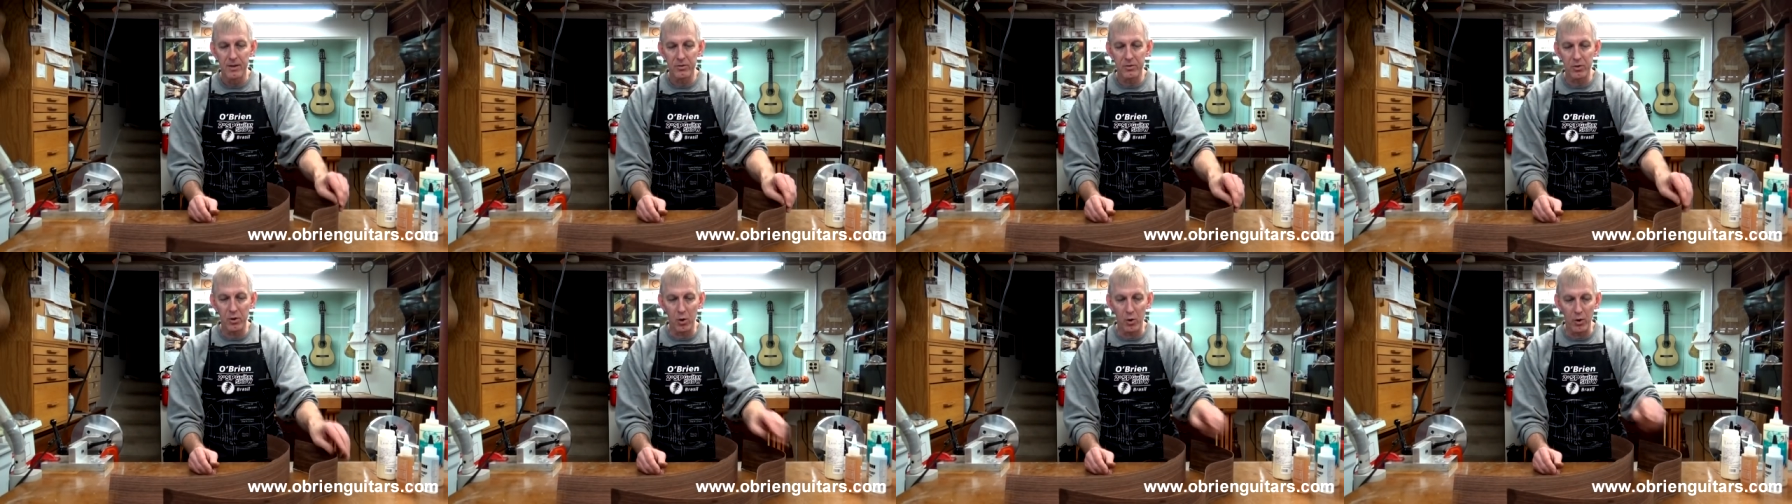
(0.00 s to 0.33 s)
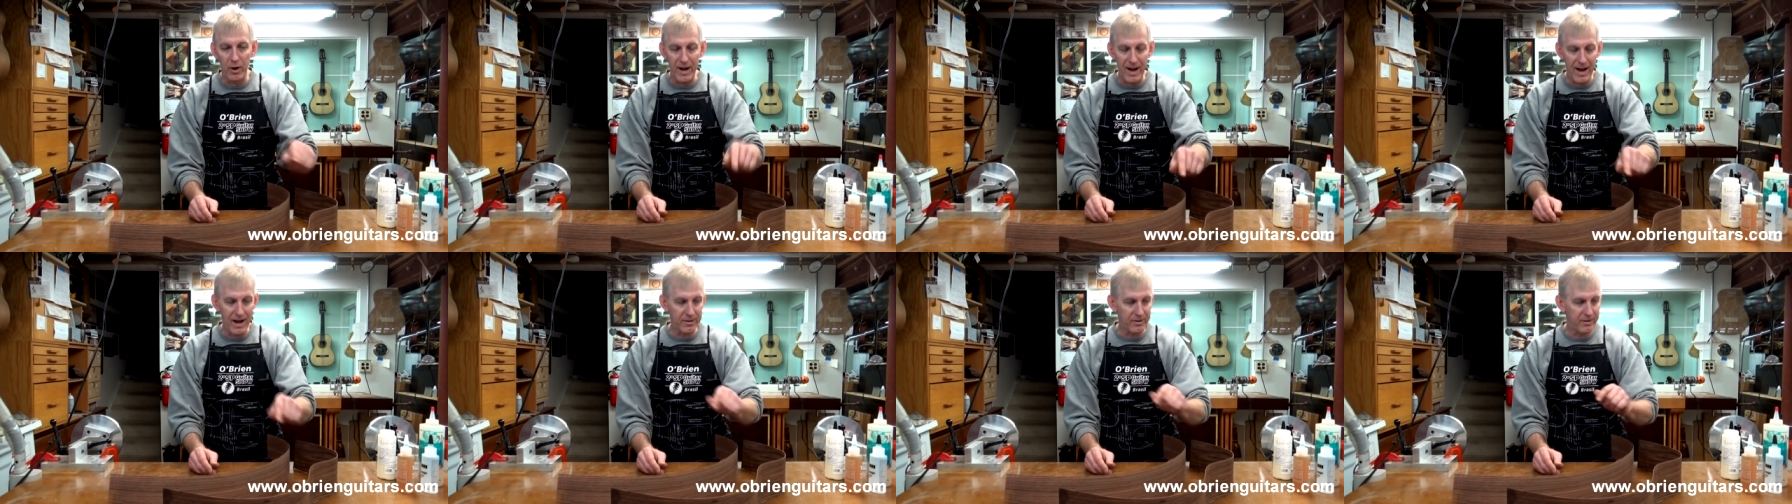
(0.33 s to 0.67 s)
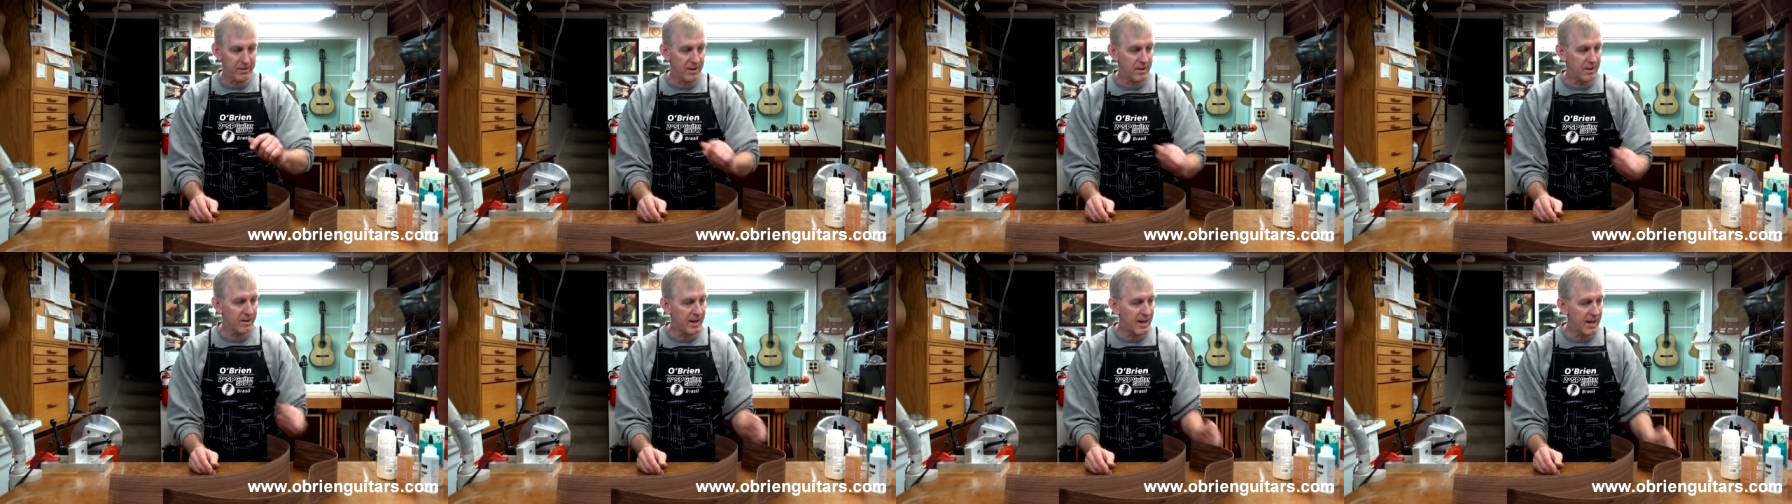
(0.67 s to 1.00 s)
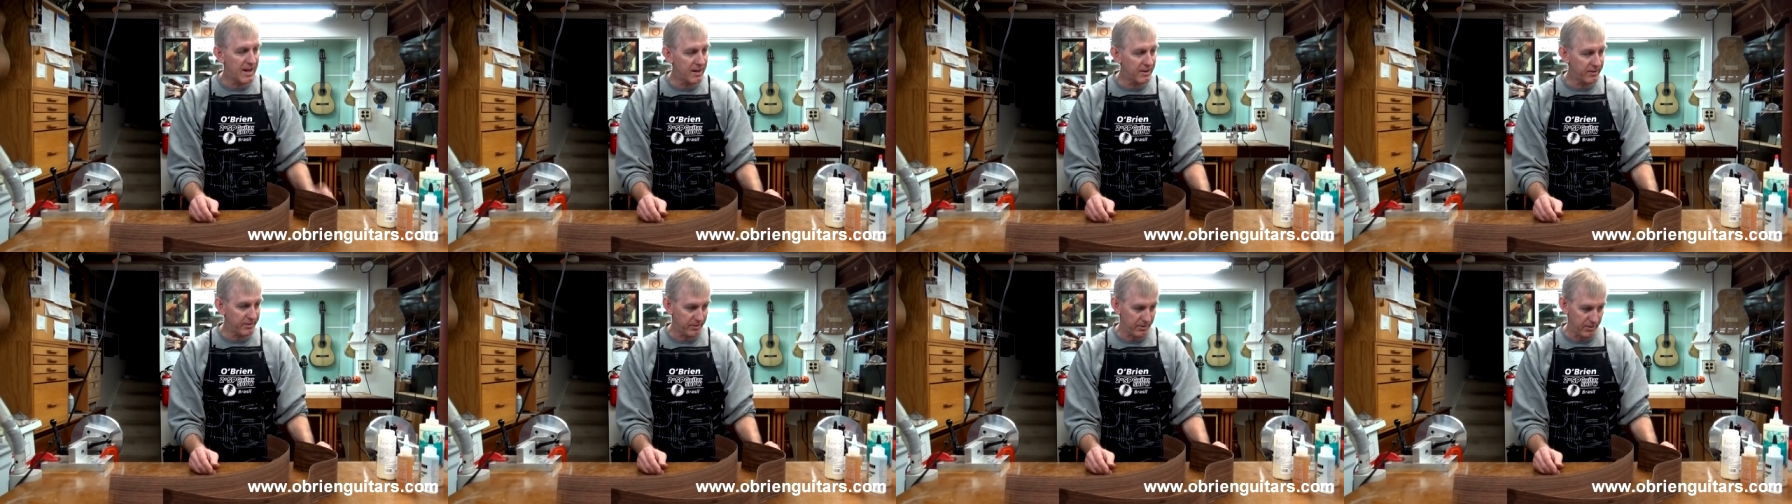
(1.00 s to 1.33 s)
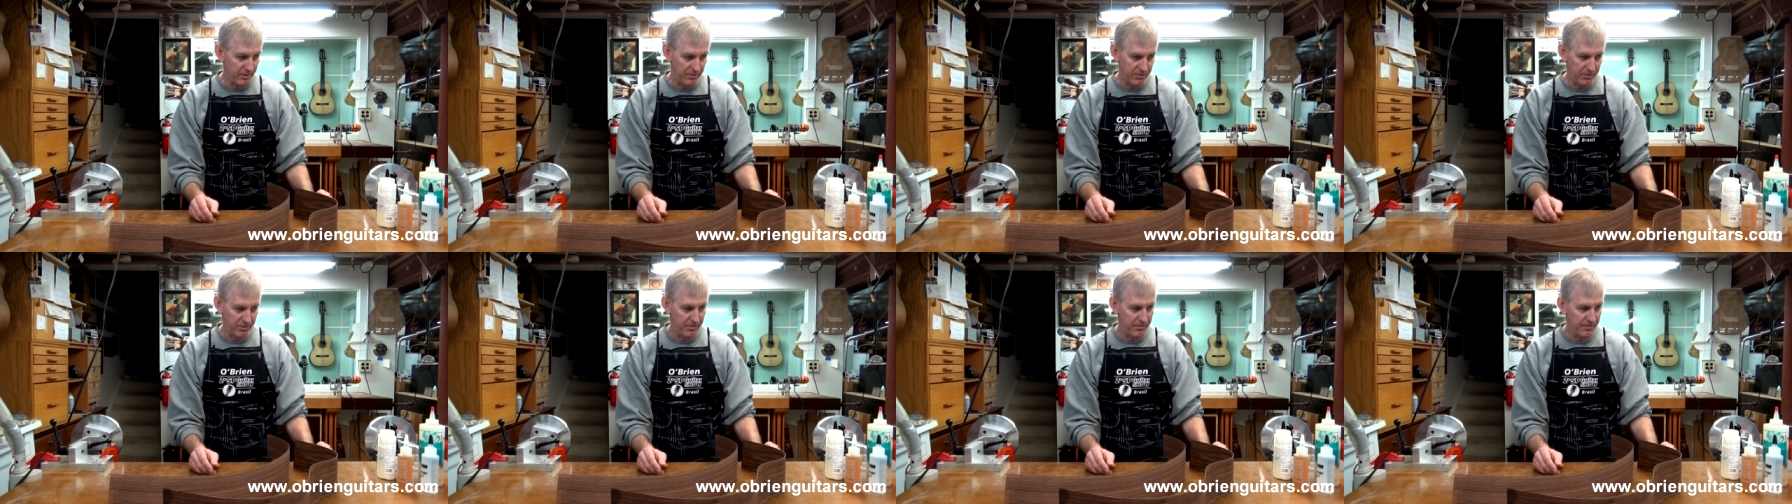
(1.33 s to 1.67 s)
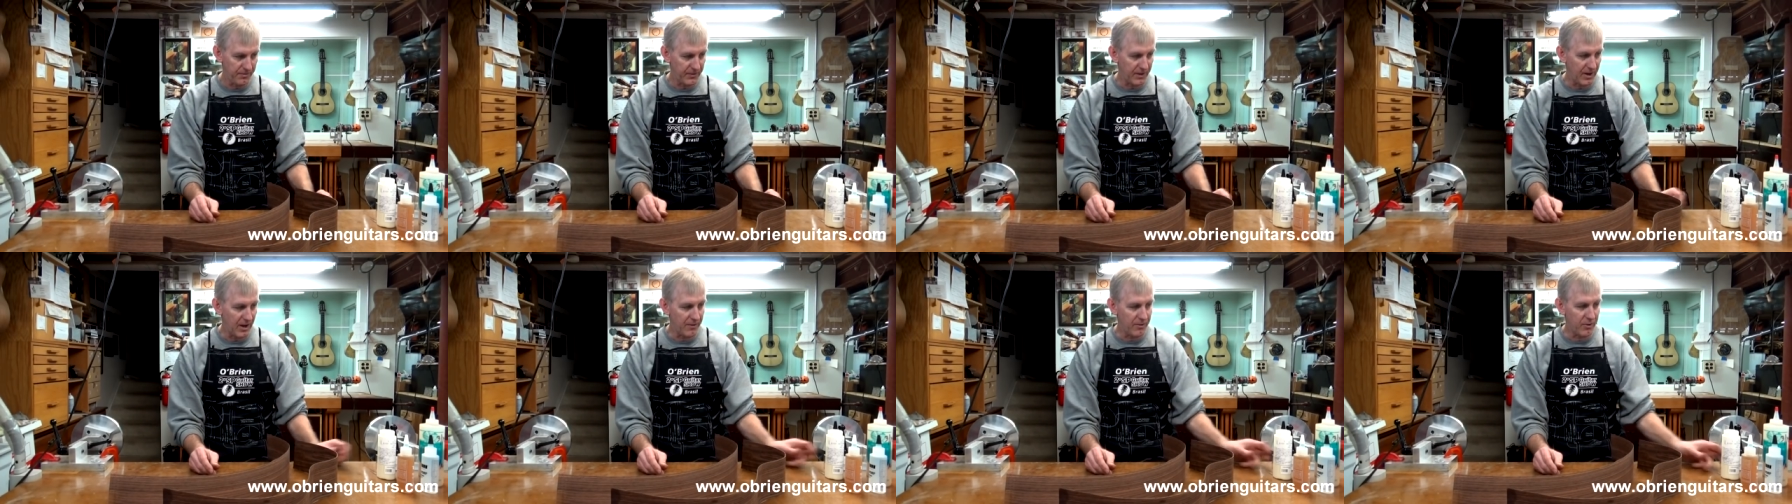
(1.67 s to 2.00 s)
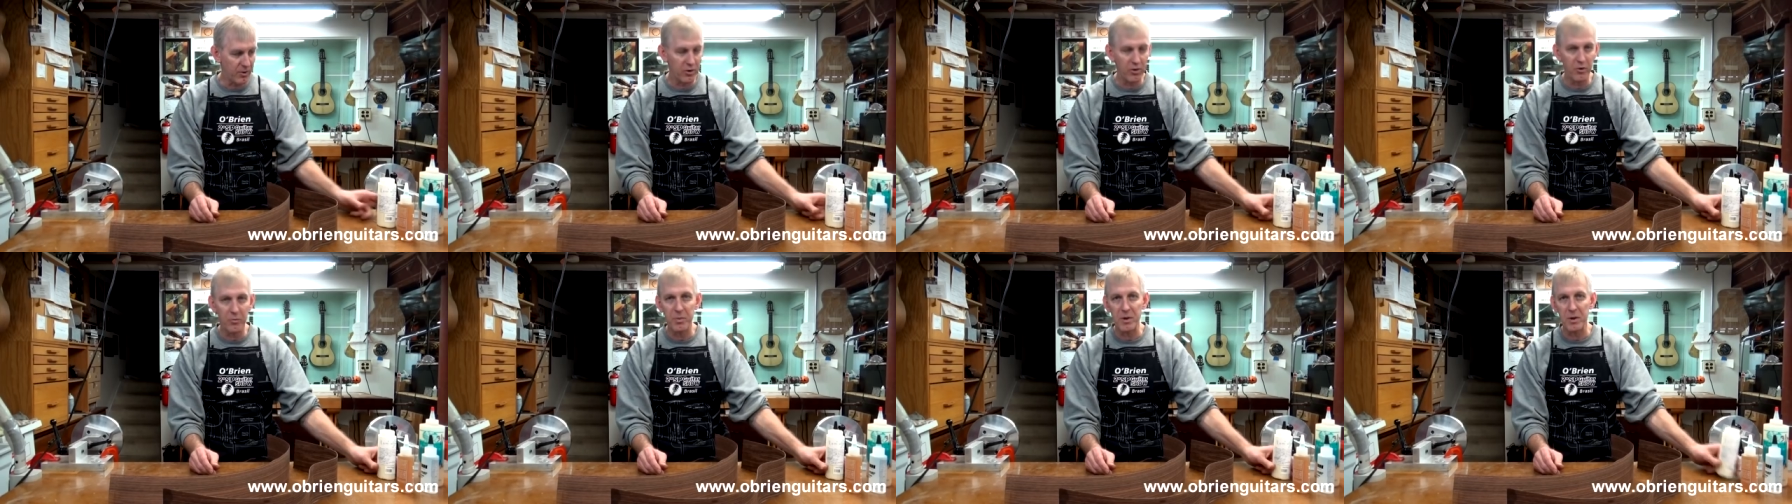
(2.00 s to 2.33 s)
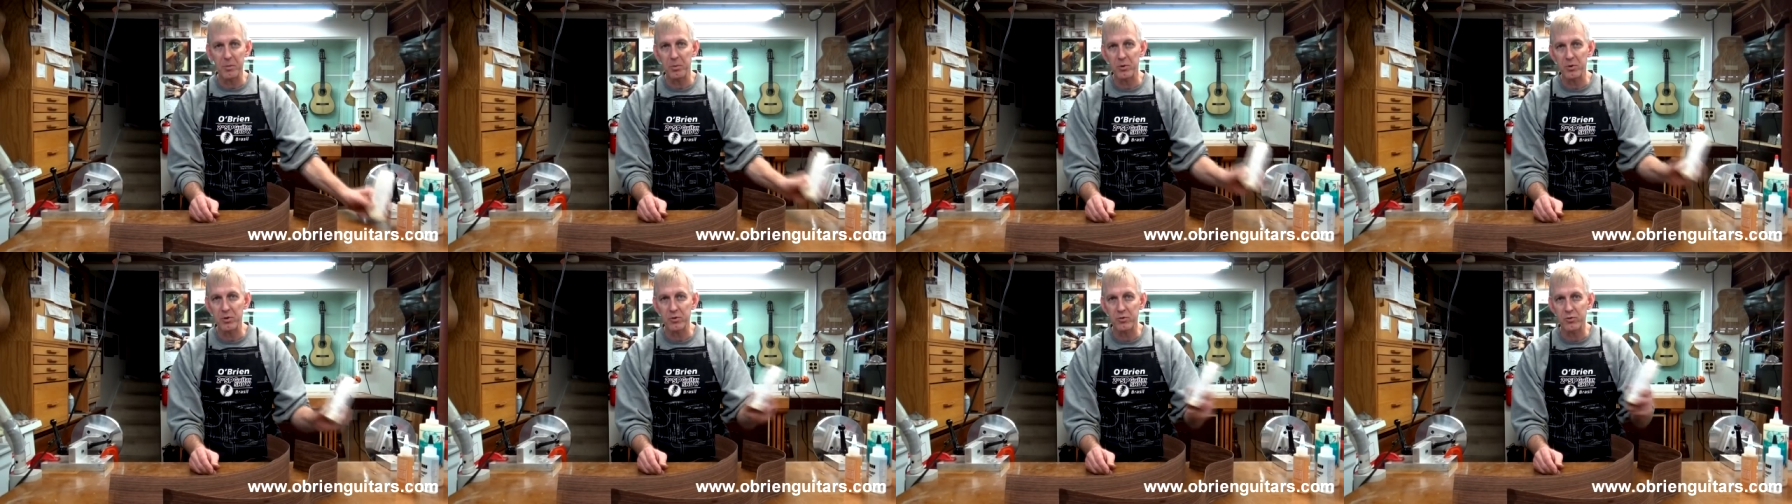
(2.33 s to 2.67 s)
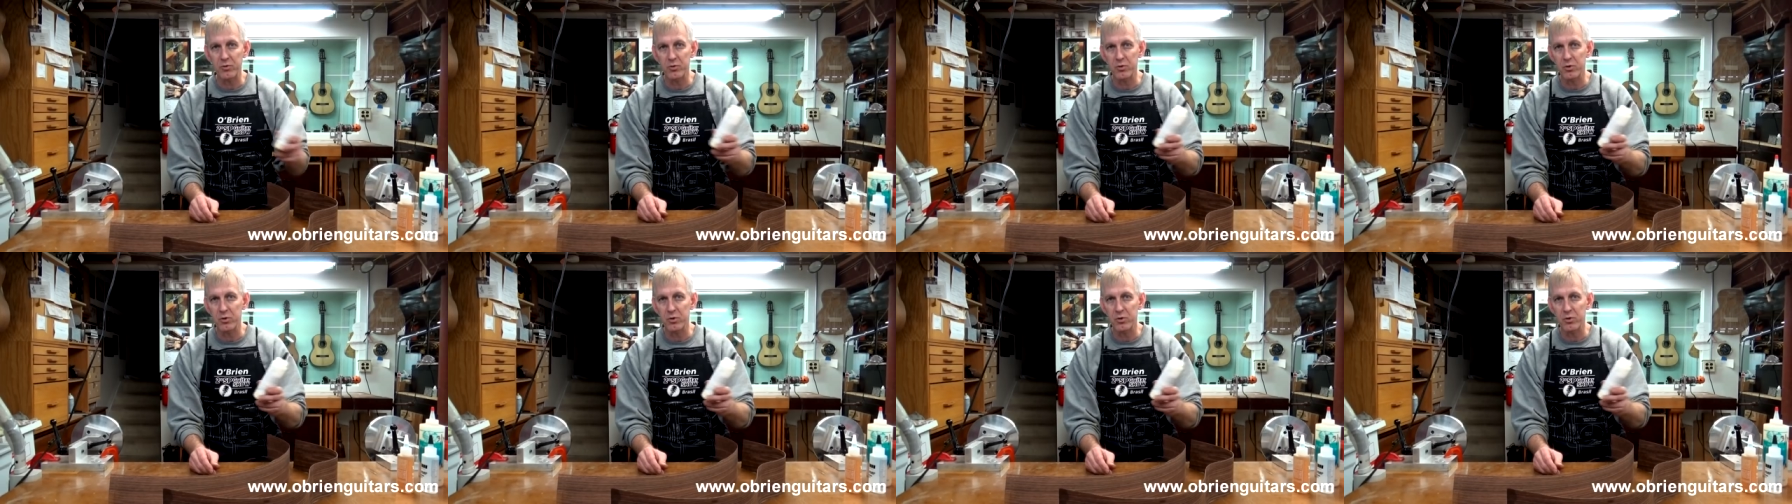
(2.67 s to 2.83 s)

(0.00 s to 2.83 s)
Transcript: So as the adhesive, I've heard of people use,